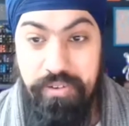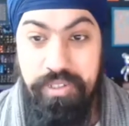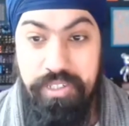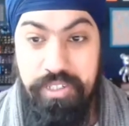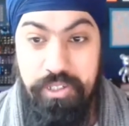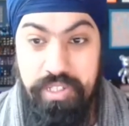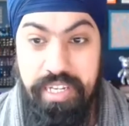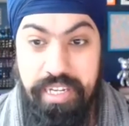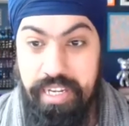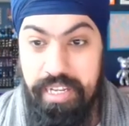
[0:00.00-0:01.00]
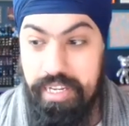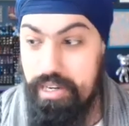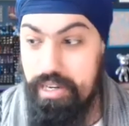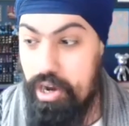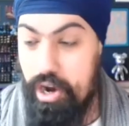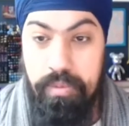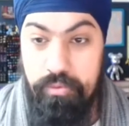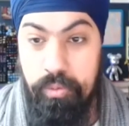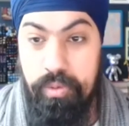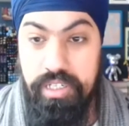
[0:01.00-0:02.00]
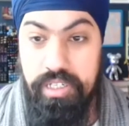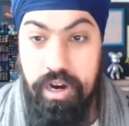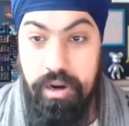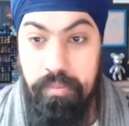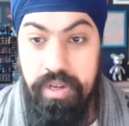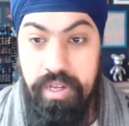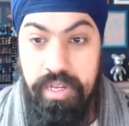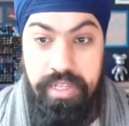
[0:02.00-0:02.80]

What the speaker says: It was using a robotic arm,